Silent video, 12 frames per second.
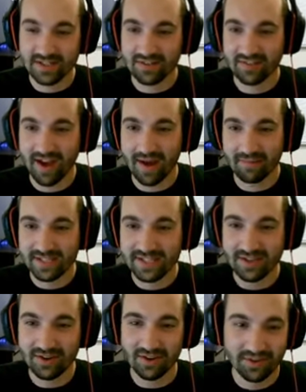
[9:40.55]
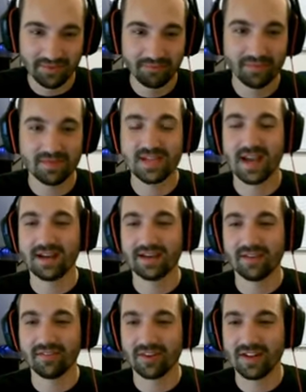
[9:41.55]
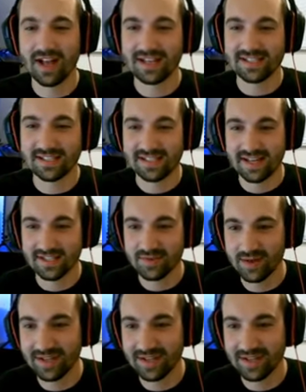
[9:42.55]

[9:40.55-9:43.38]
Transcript: You've got me sold. I'm signing up for classes next week.